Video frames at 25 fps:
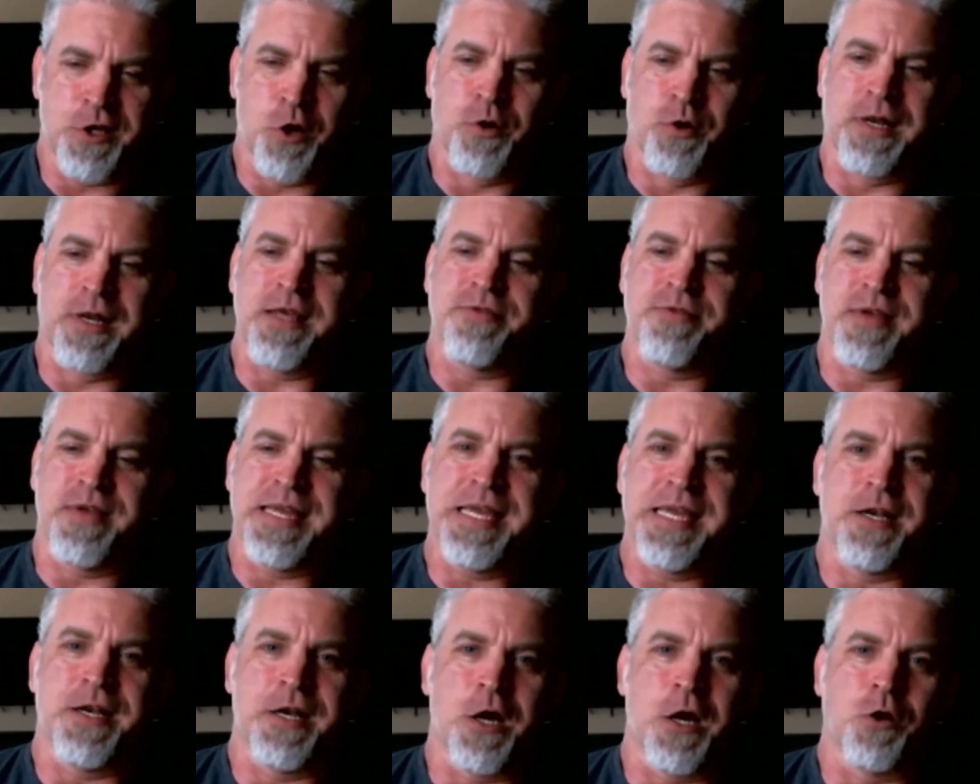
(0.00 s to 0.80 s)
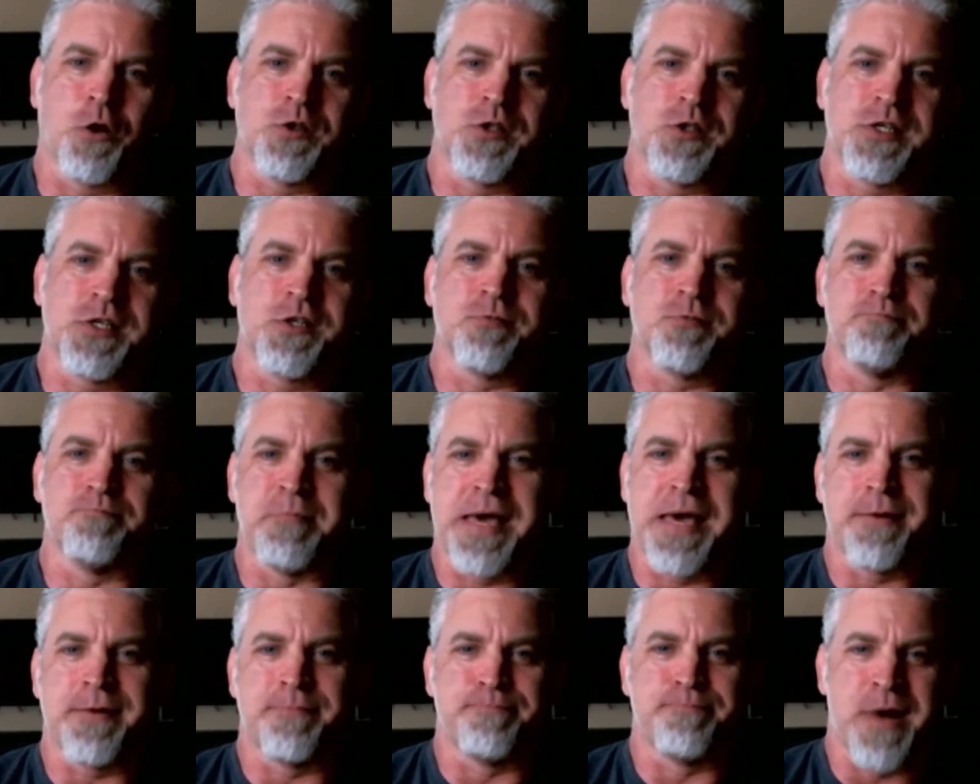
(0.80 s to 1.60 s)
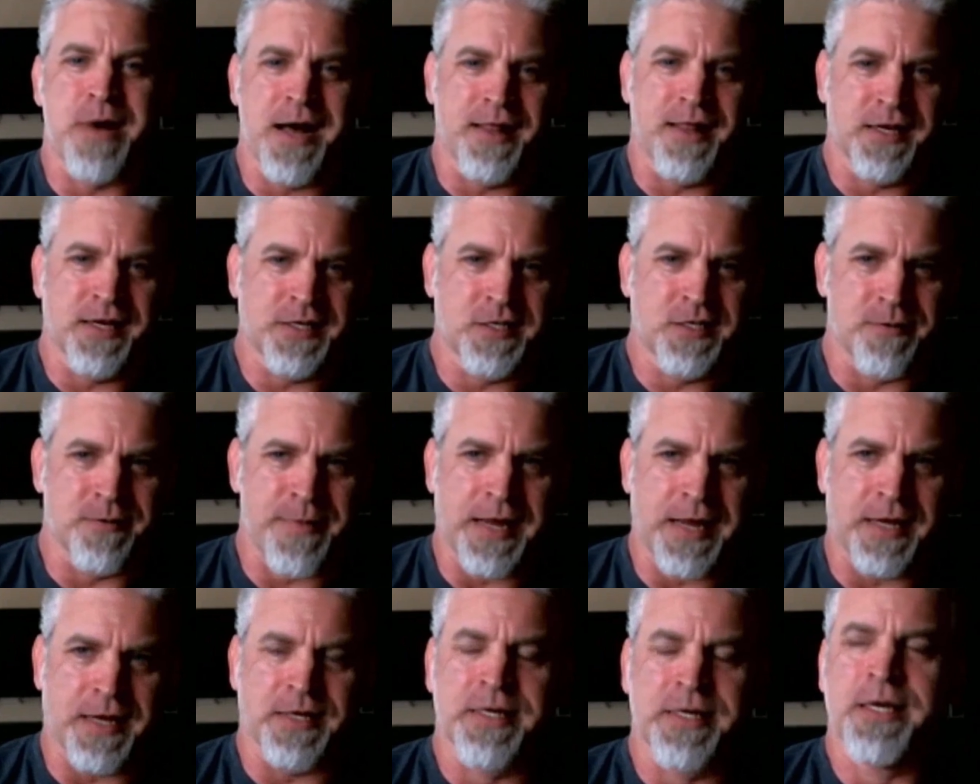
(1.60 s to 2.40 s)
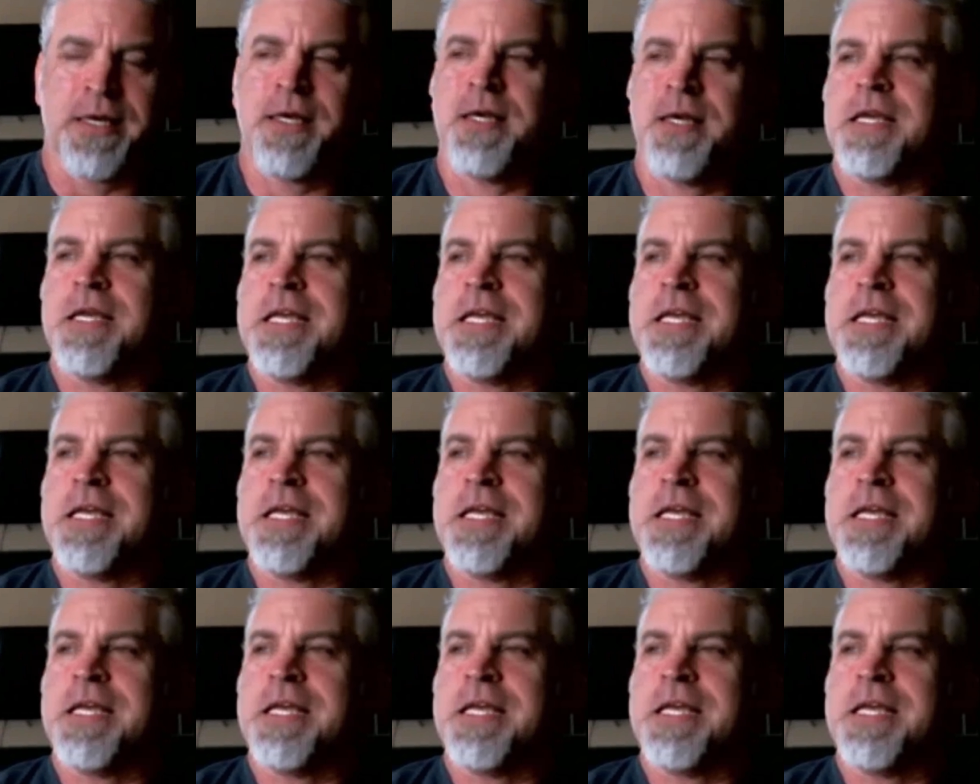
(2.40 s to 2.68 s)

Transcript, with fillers: The only thing it knows is metabolic demand.